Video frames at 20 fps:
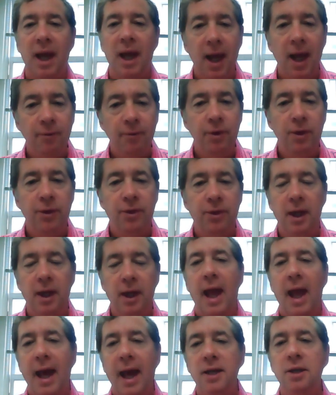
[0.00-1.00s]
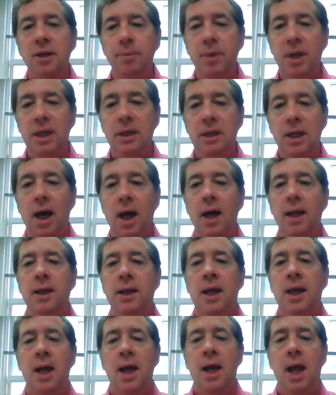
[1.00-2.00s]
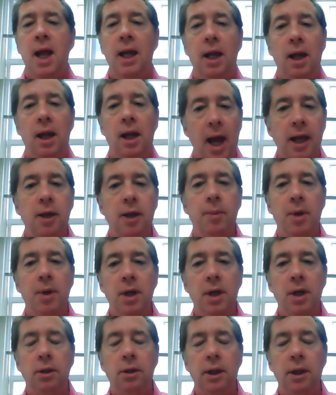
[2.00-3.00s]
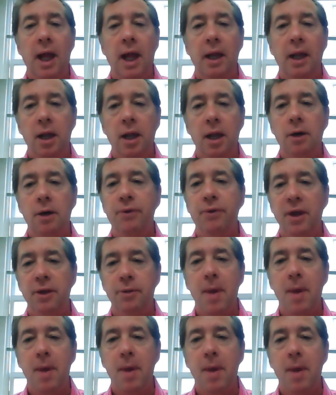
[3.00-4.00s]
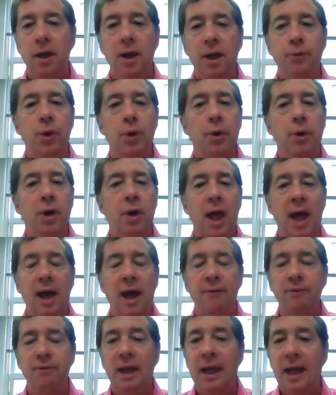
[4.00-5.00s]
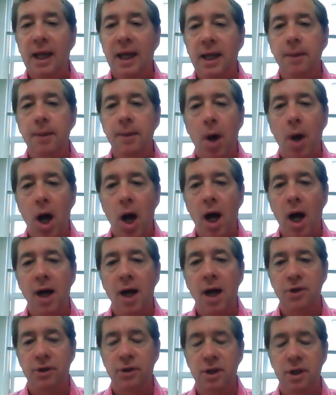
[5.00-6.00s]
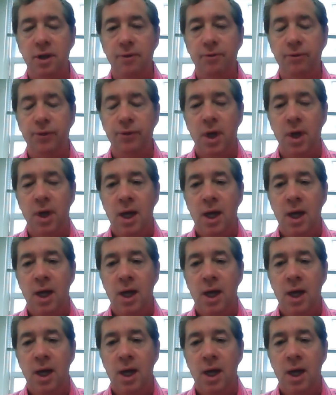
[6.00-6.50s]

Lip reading: everything had to be done in an ecumenical and interfaith manner if we were going to have any positive